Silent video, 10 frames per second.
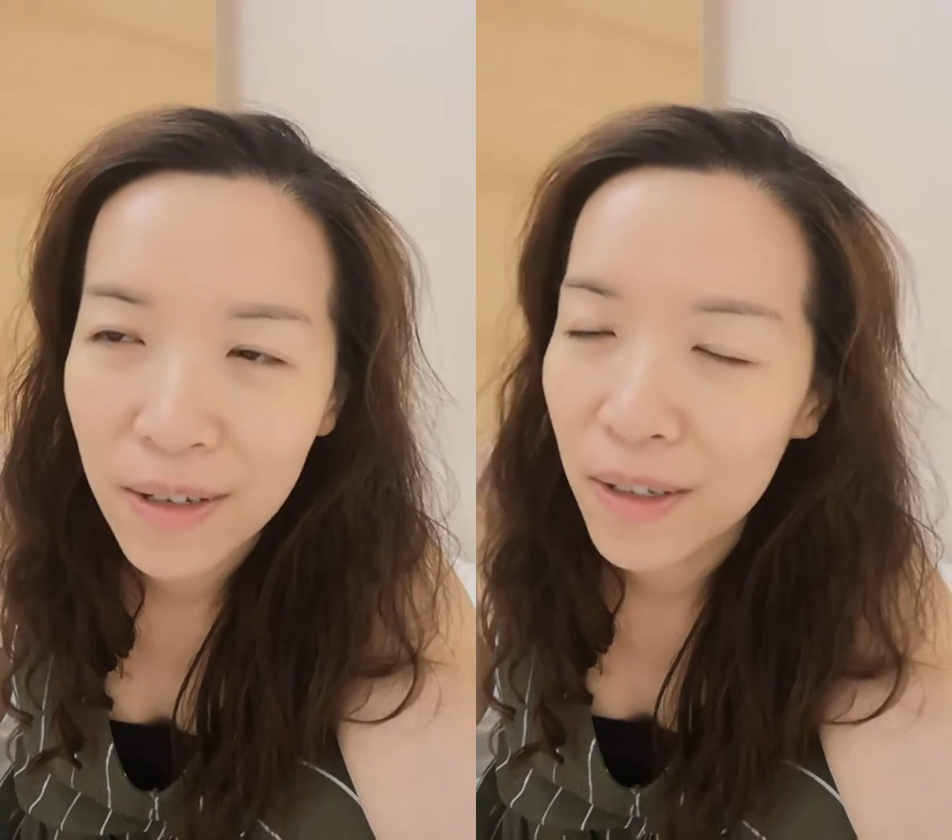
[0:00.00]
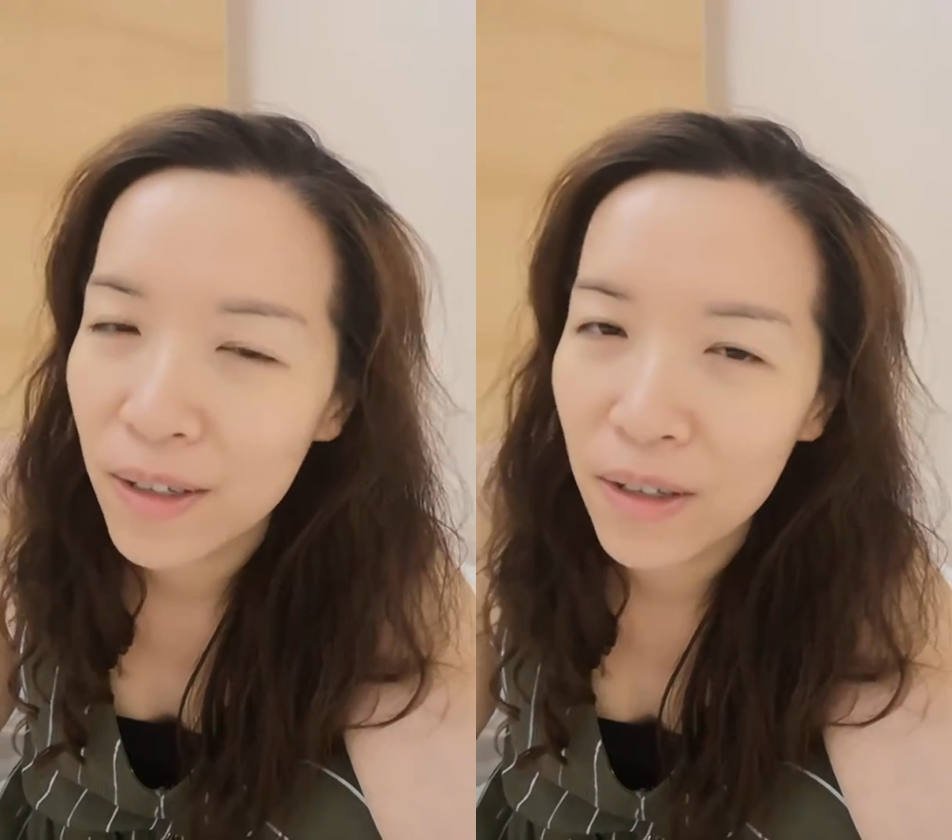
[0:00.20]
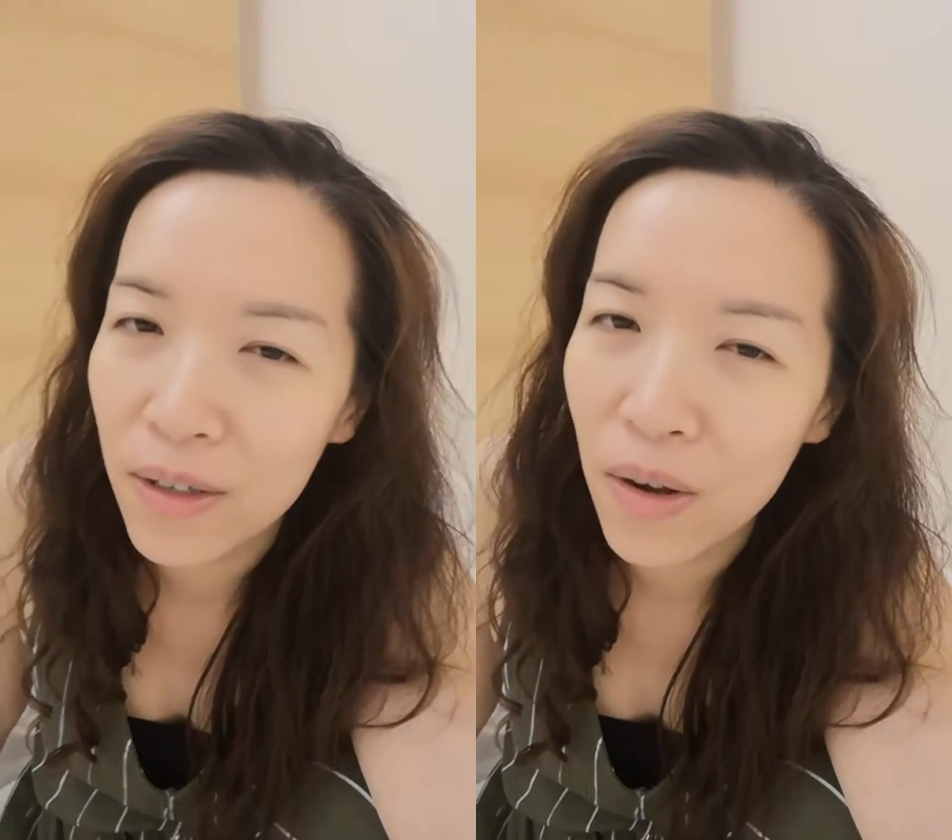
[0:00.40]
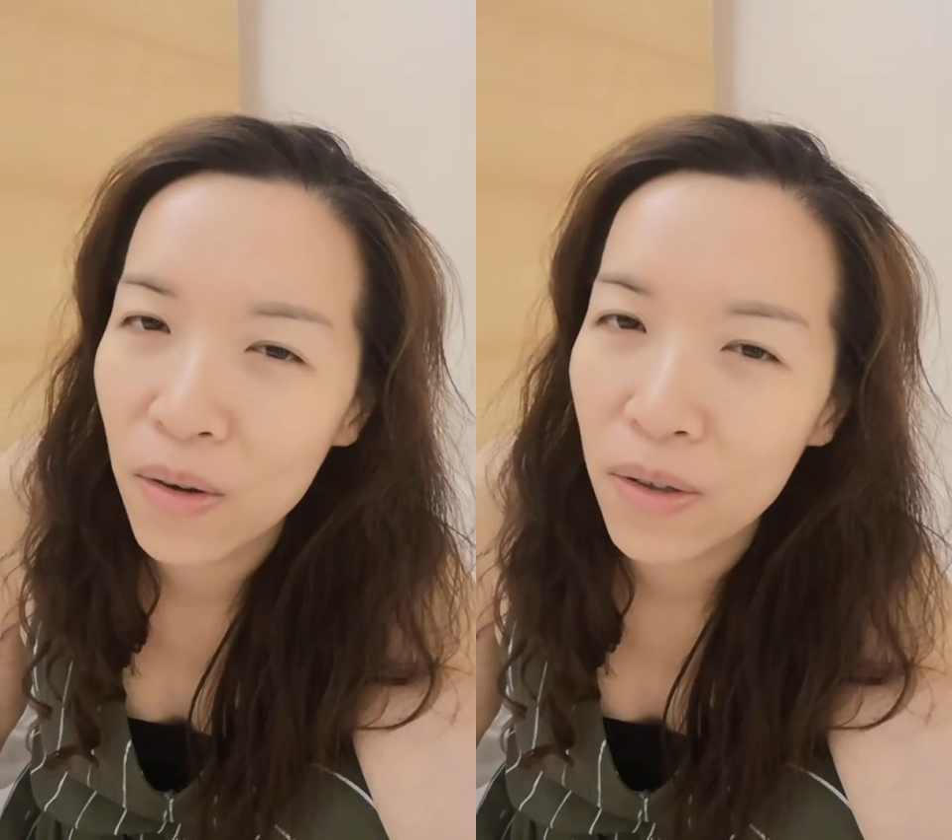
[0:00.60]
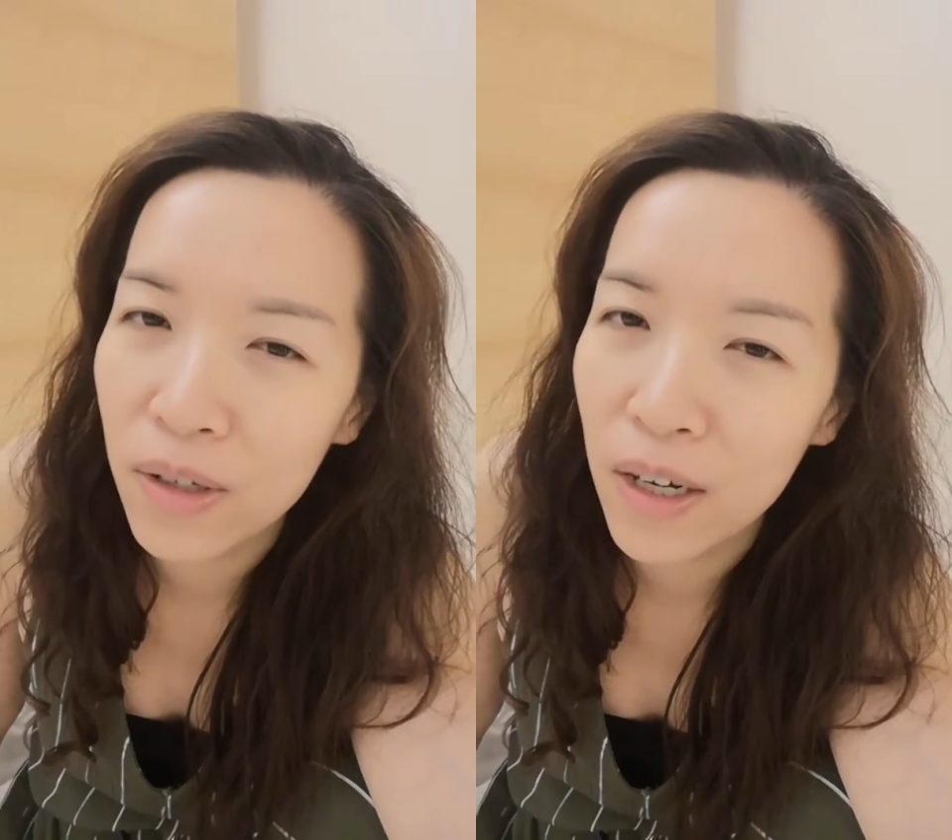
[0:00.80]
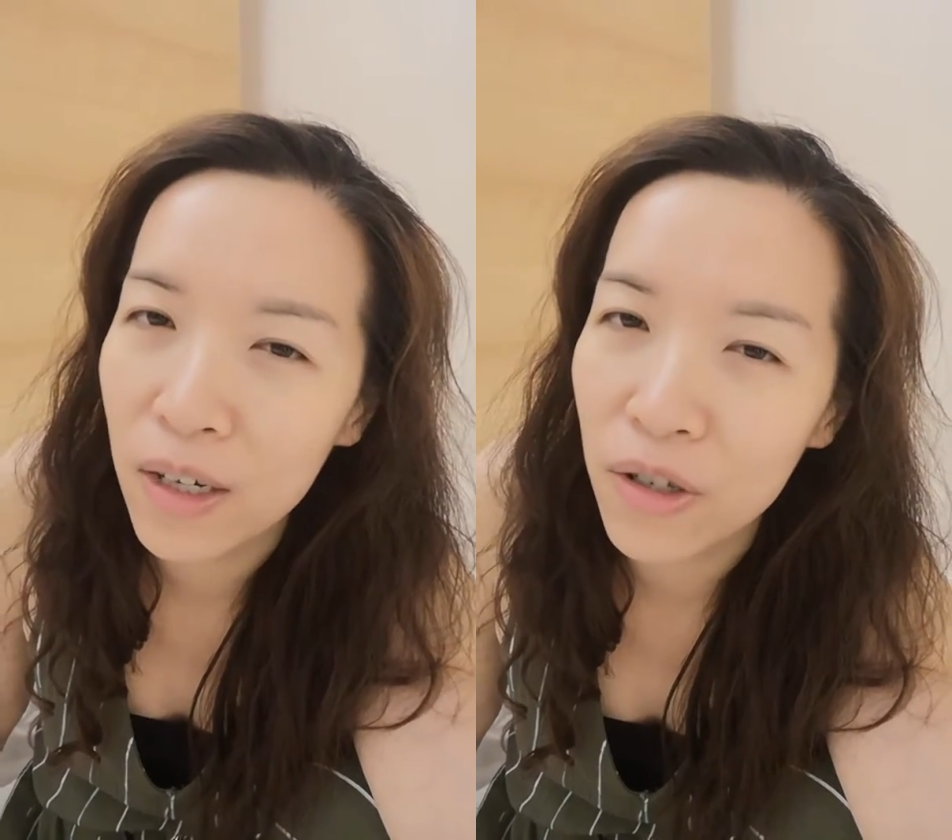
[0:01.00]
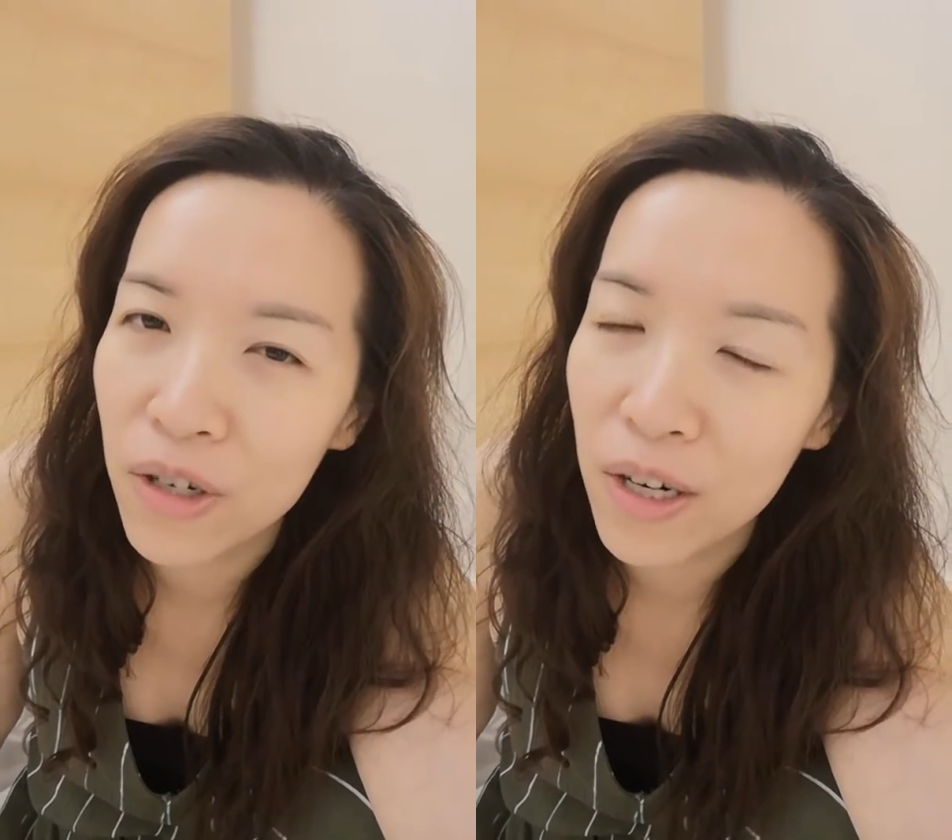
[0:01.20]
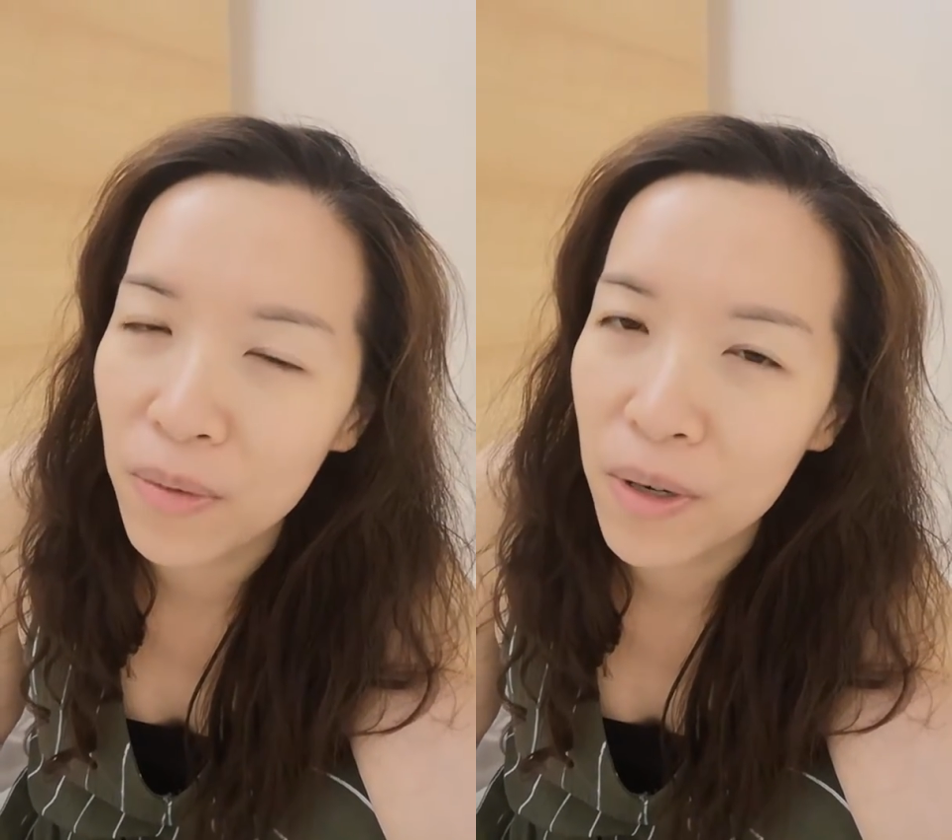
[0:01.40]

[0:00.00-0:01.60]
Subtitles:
it's so touching